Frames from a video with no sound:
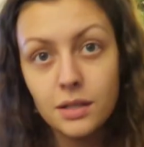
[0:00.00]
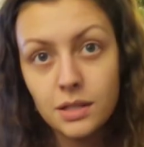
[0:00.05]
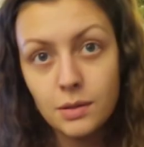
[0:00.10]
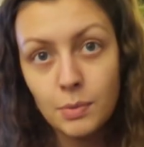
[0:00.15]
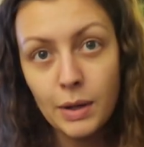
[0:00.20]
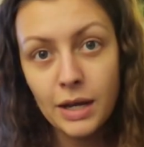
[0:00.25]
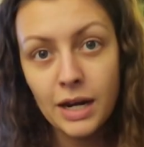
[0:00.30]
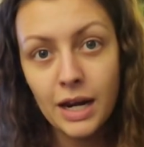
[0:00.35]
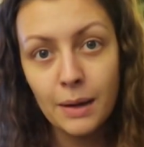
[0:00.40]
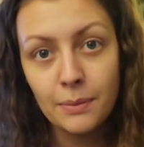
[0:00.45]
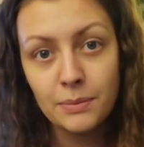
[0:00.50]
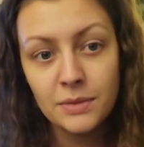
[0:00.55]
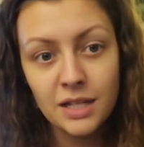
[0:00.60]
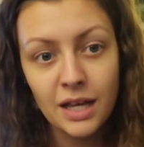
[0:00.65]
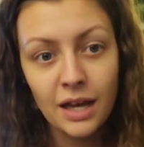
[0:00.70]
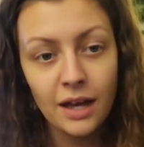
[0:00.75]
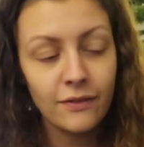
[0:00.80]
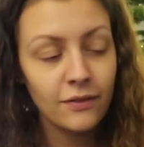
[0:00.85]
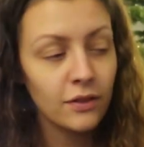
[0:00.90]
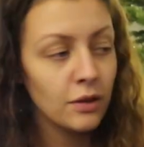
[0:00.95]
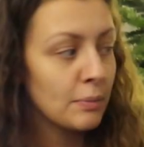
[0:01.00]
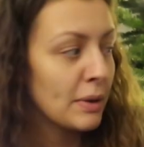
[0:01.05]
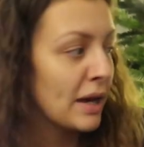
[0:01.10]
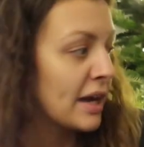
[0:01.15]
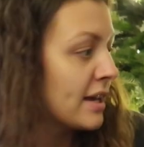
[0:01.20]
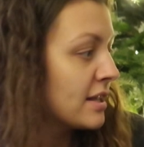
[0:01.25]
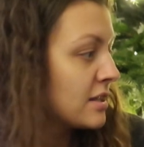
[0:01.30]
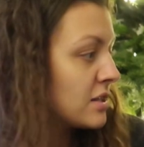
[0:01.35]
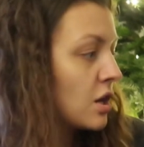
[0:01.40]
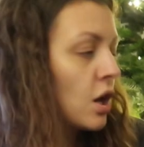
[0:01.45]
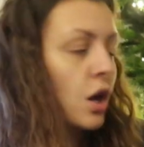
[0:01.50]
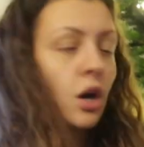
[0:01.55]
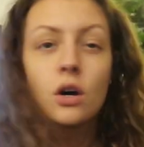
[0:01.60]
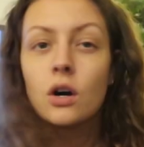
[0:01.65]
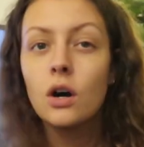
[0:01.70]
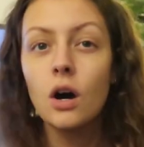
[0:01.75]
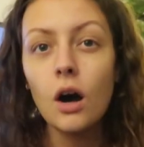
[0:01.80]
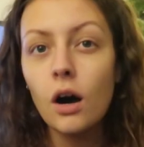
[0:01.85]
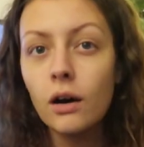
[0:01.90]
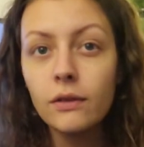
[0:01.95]
to B&M to get a few bits.
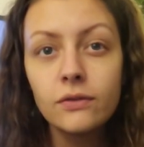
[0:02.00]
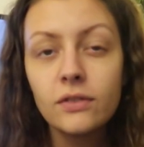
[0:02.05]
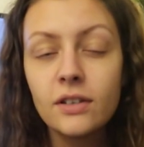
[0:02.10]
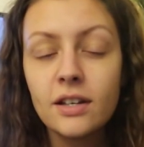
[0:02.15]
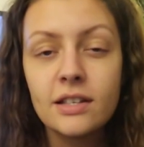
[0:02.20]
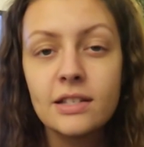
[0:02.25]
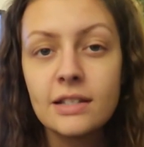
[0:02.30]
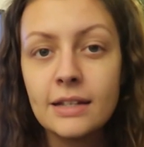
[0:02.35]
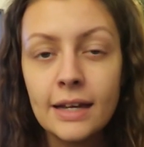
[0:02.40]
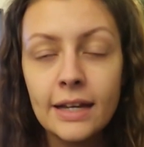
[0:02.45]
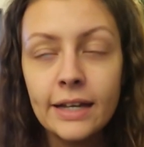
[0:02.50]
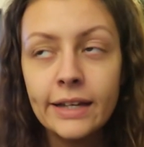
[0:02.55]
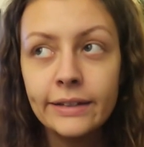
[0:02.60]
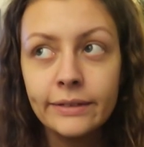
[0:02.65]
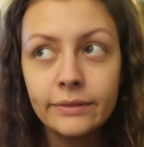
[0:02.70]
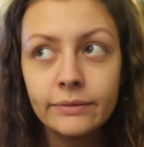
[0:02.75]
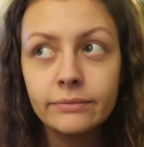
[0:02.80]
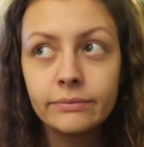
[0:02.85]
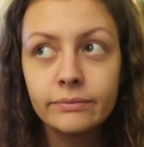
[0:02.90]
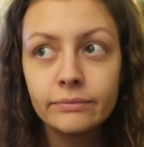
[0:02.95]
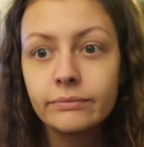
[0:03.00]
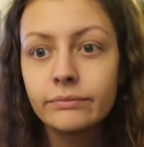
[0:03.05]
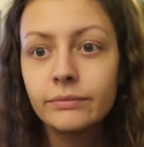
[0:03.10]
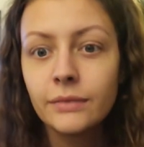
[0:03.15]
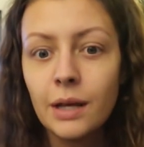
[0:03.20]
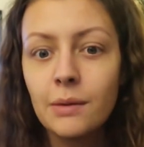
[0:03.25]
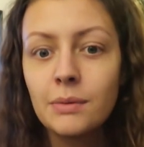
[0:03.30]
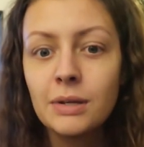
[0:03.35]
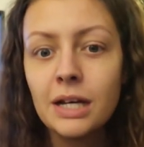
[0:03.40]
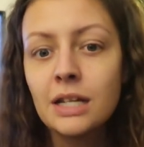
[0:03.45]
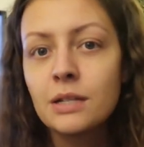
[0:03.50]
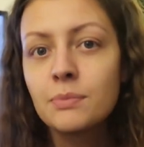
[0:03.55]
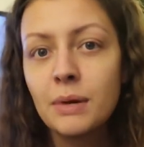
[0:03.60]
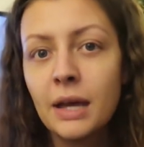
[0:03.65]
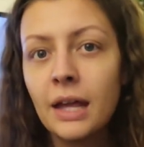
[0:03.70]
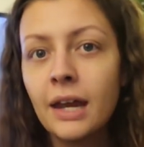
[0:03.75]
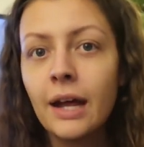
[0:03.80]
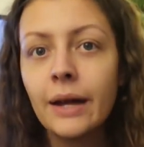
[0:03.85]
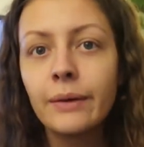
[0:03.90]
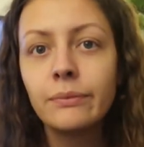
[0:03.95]
Obviously, nipped out to
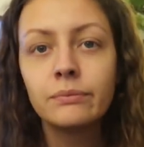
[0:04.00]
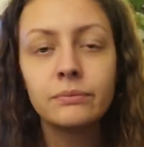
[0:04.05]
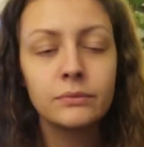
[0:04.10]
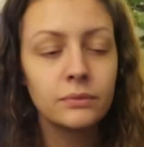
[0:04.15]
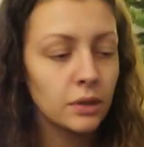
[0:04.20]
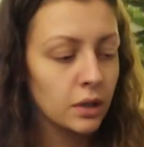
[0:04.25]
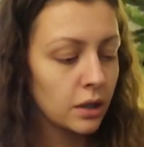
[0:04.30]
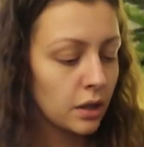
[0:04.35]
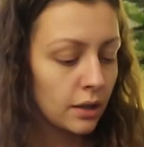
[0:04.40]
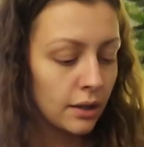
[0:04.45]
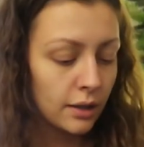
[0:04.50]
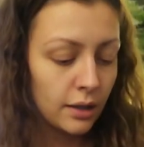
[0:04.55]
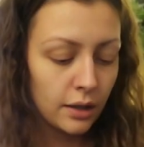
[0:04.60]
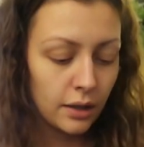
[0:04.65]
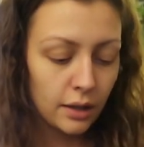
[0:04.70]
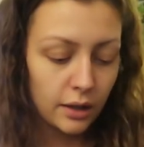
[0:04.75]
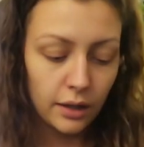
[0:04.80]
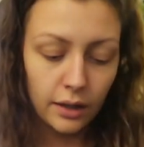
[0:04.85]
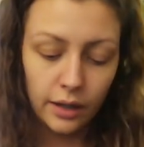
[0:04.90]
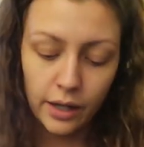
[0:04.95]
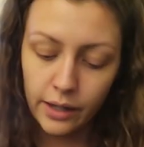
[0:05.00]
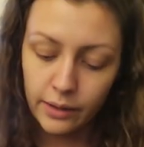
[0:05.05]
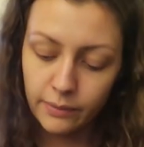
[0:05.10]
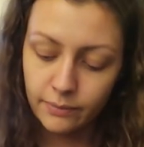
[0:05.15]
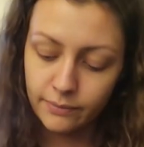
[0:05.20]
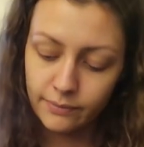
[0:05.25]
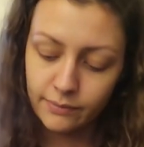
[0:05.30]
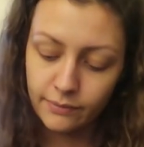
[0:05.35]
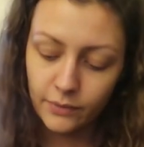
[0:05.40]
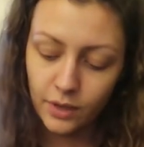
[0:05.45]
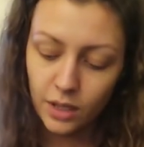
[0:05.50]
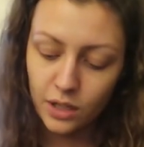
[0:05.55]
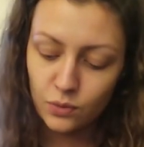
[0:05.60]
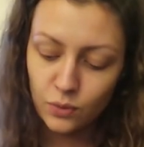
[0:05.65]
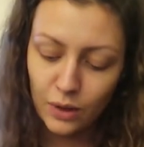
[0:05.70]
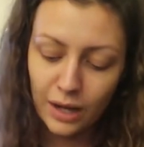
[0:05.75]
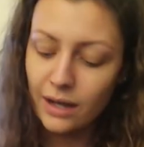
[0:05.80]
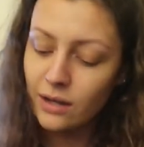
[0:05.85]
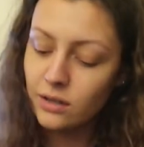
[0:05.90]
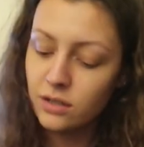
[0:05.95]
B&M because um,
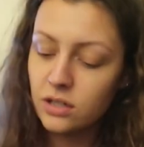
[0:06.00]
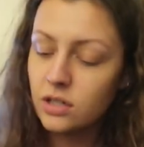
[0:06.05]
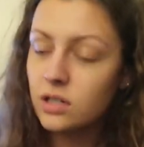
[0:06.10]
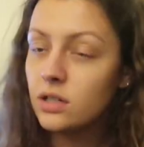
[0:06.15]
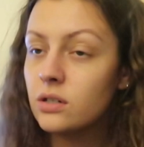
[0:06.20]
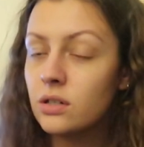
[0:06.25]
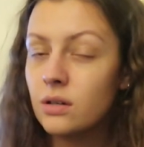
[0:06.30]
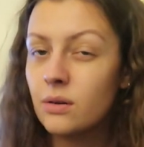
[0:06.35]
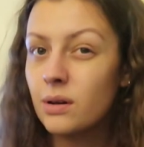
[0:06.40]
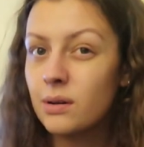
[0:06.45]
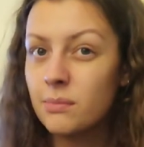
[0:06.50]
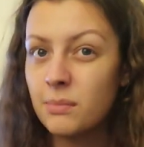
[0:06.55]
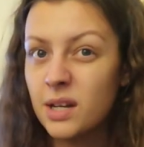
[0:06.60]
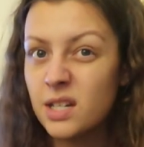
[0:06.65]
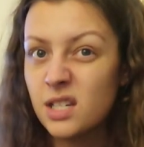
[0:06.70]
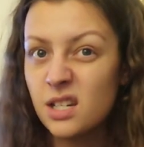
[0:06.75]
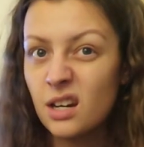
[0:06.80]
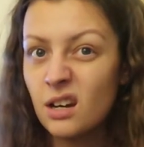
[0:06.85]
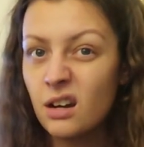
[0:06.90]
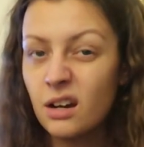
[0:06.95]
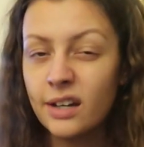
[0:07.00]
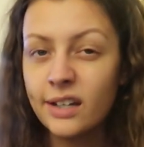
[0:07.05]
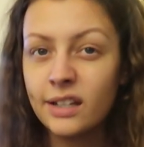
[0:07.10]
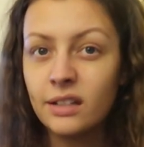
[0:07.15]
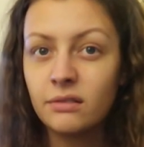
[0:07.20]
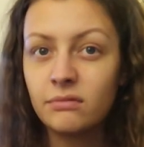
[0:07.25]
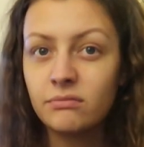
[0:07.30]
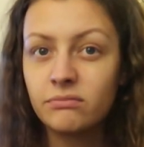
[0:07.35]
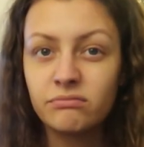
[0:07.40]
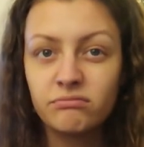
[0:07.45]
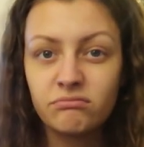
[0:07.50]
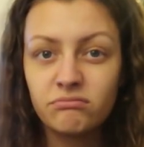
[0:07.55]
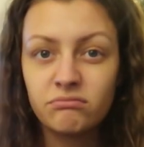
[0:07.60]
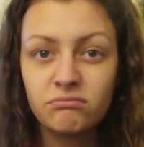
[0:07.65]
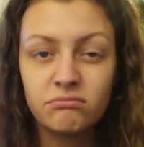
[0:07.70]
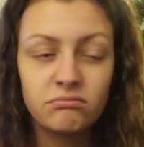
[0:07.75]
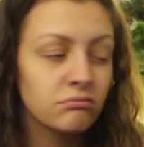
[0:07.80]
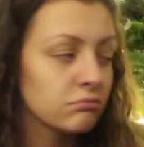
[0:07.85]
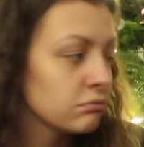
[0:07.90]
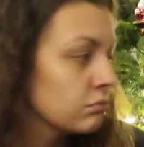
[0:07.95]
what else do you do on a Monday night?
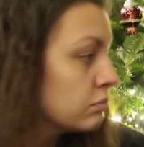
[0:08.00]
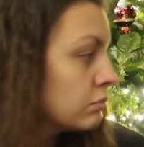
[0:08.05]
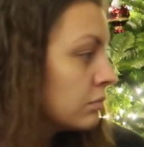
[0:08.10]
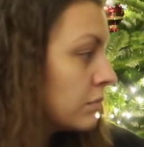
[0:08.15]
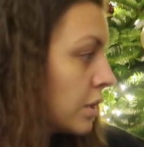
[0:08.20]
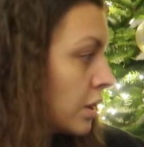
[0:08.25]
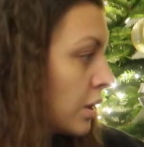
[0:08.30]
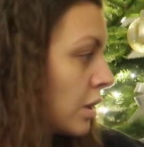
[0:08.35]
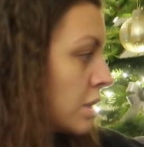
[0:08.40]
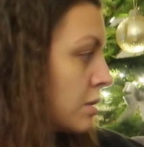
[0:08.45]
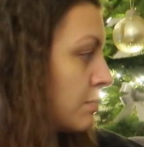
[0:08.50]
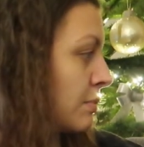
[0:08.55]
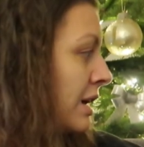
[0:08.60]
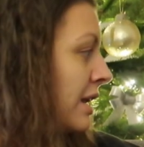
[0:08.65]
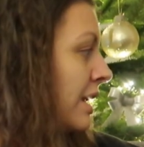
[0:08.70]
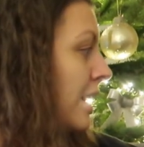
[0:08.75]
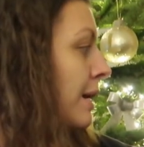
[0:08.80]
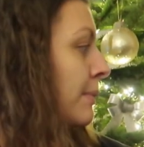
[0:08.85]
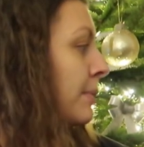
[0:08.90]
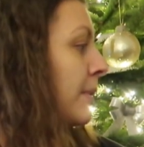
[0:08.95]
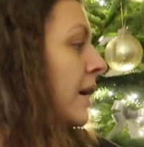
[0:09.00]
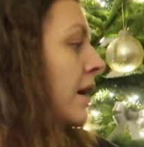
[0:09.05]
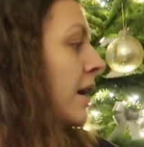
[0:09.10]
You go to B&M.